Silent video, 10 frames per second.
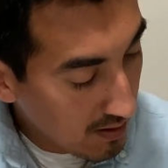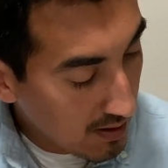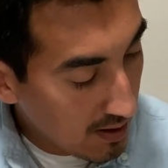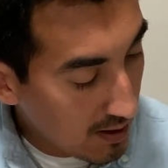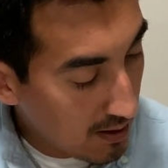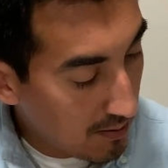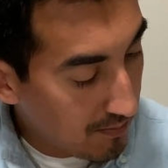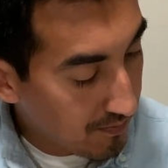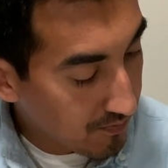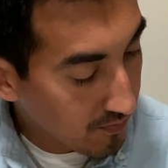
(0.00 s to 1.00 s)

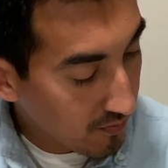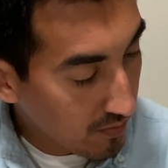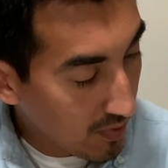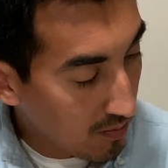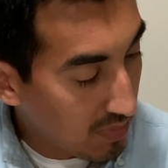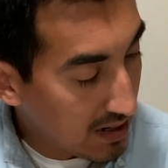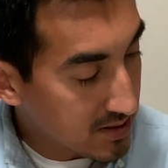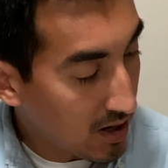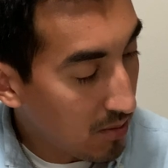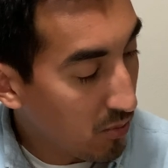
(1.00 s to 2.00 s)
by
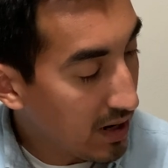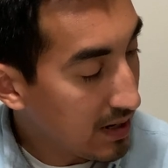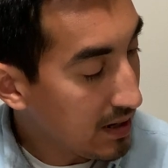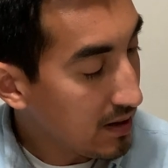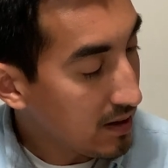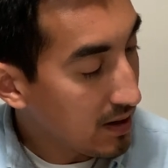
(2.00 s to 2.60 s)
Tom Welling